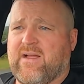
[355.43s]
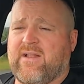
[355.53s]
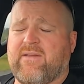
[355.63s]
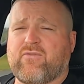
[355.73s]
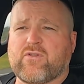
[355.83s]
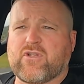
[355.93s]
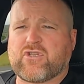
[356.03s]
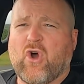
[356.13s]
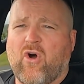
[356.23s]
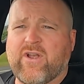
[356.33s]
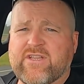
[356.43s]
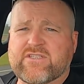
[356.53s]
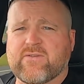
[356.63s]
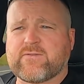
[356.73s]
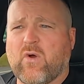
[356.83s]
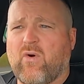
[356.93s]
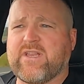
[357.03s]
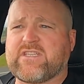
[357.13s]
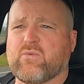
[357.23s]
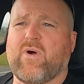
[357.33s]
and they've got the tiniest of
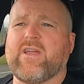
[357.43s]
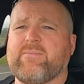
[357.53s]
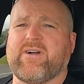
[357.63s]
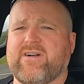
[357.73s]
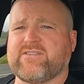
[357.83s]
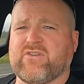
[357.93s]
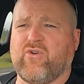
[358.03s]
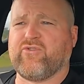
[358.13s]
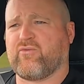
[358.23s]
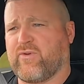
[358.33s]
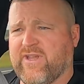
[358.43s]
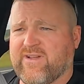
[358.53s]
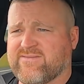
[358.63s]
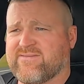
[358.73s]
tiny sway bars on the rear,